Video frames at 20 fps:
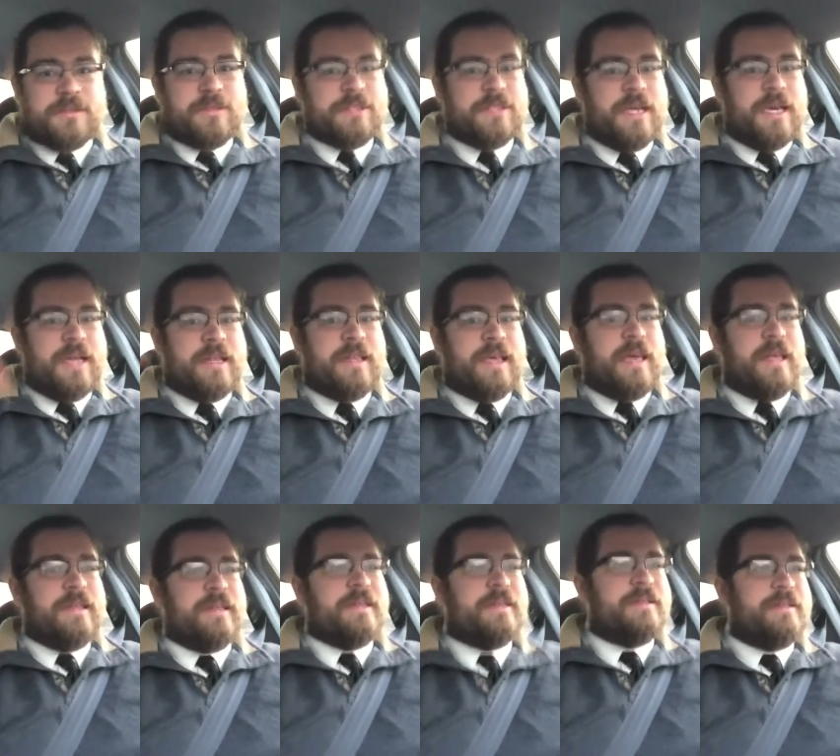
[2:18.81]
She had
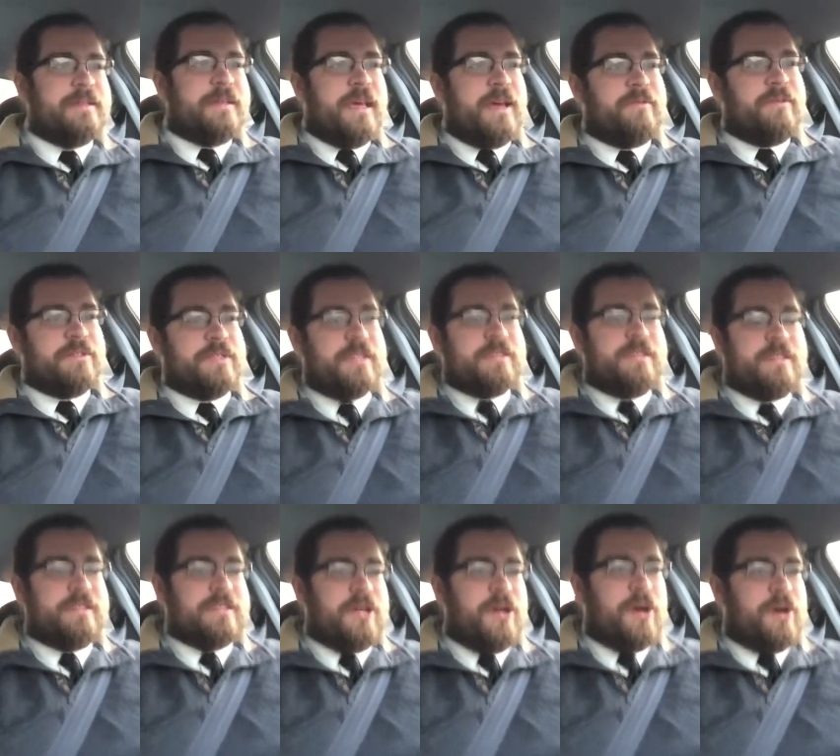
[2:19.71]
that ever since
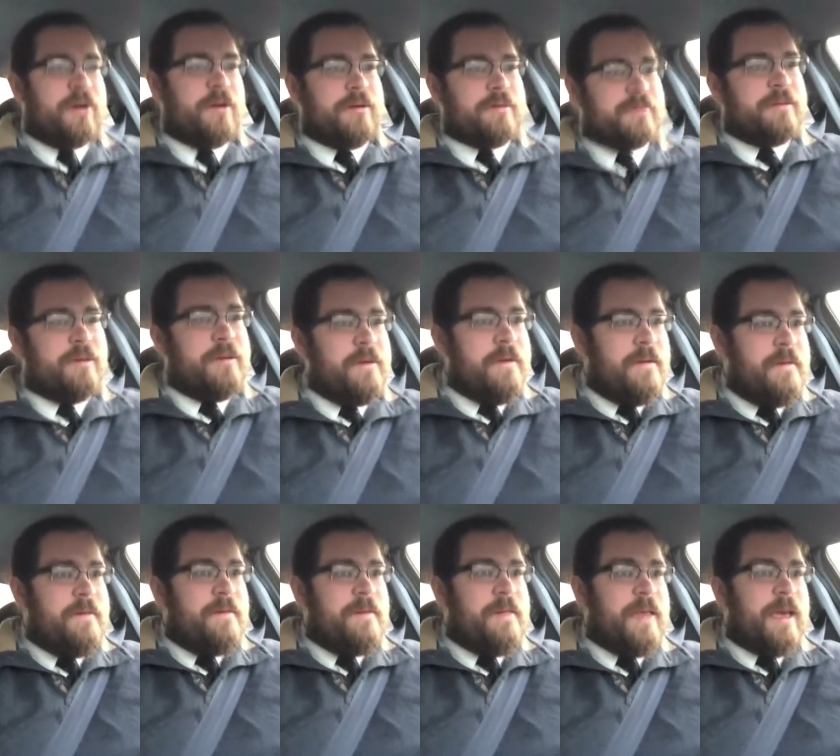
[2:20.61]
this car
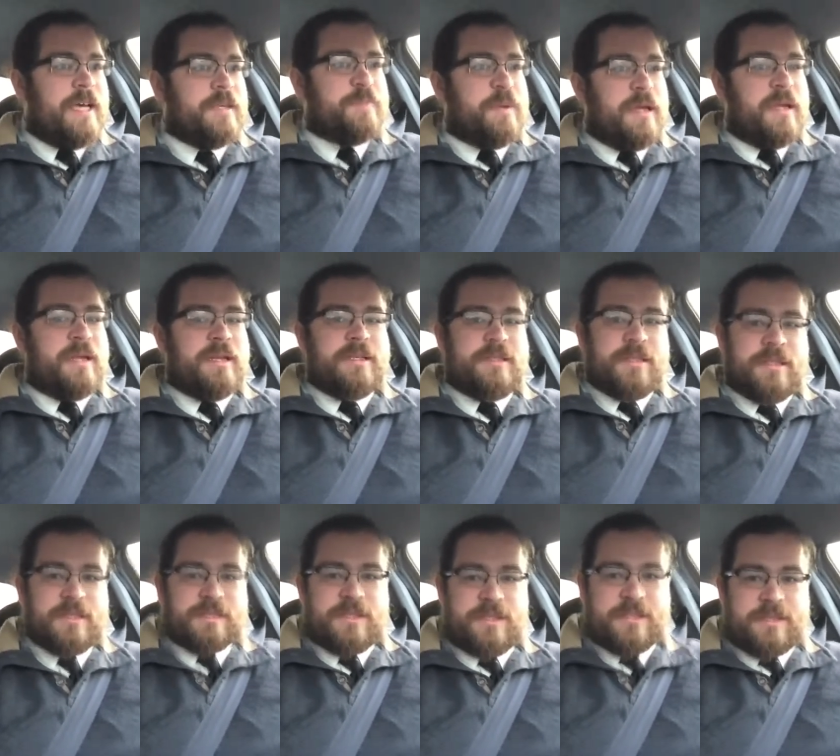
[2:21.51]
has been in
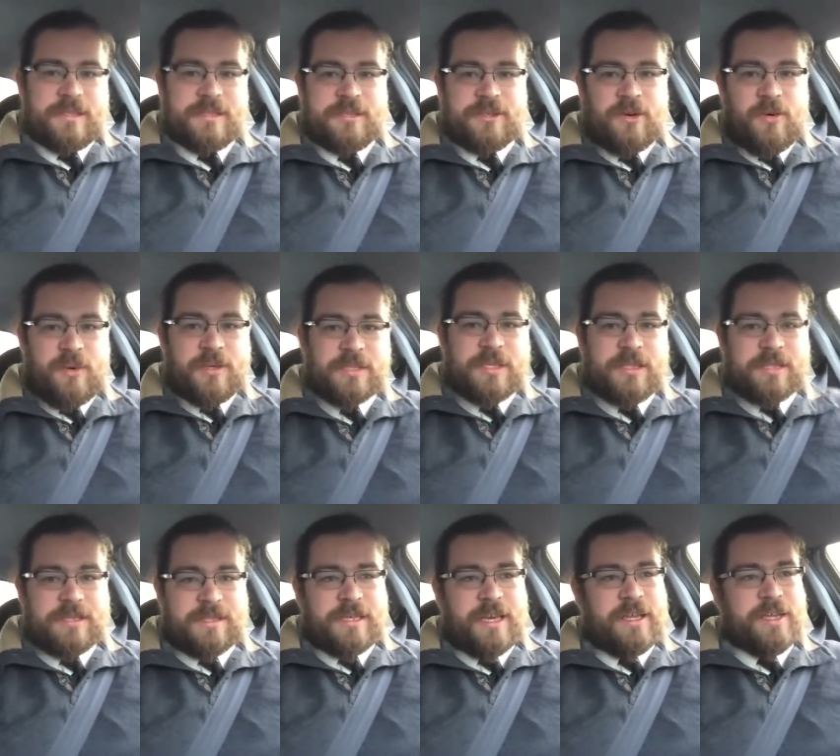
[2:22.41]
existence, and so it's going
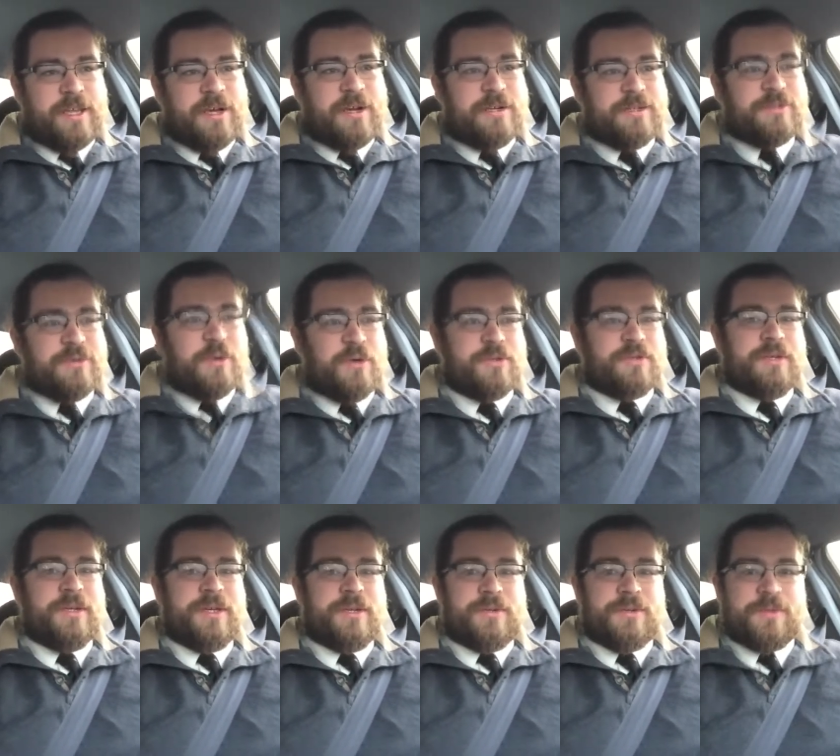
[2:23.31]
to stay there,
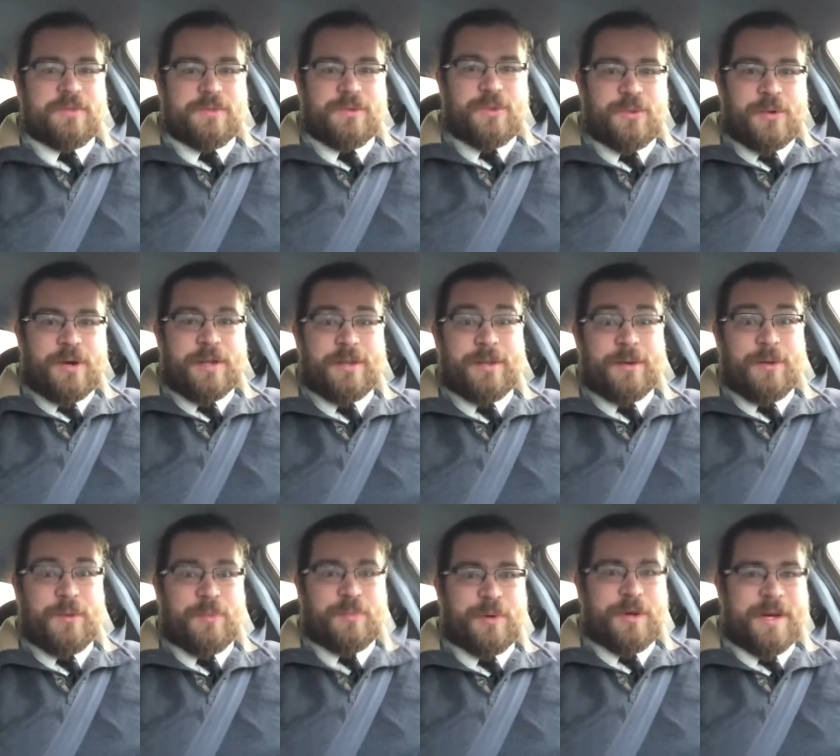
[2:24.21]
torturing you throughout the
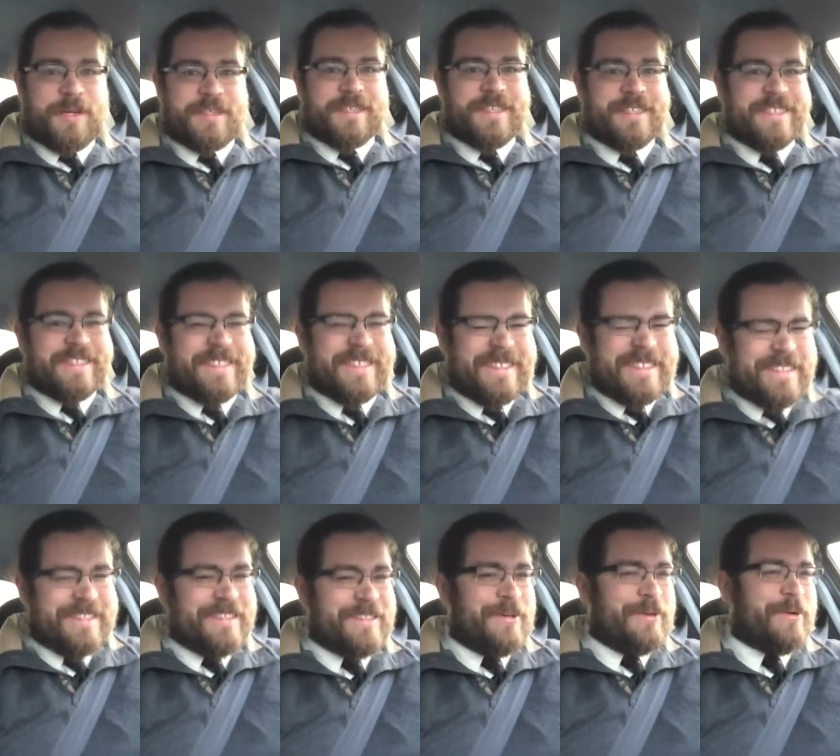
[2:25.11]
whole process.
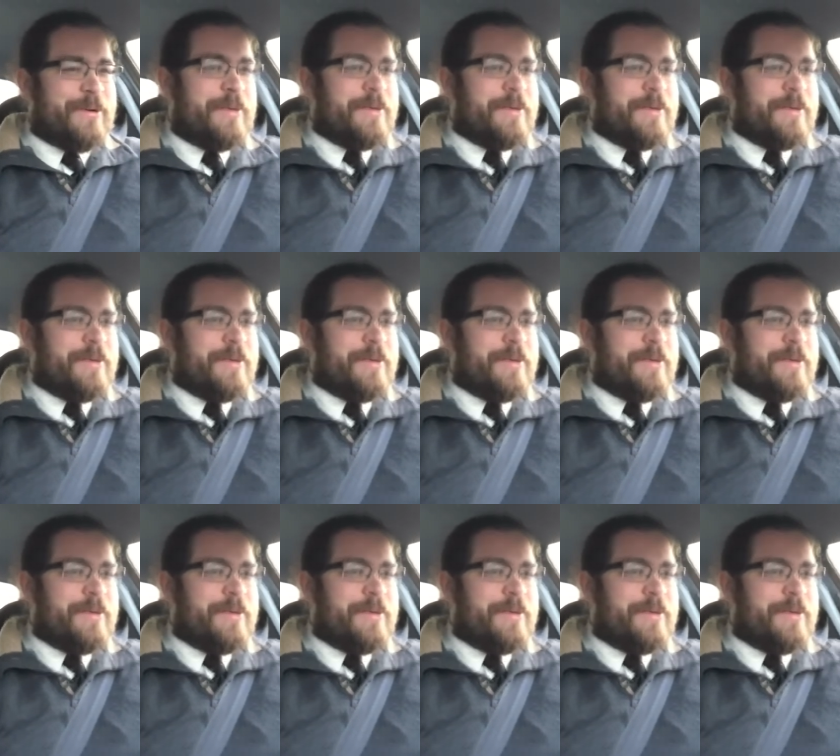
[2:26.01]
So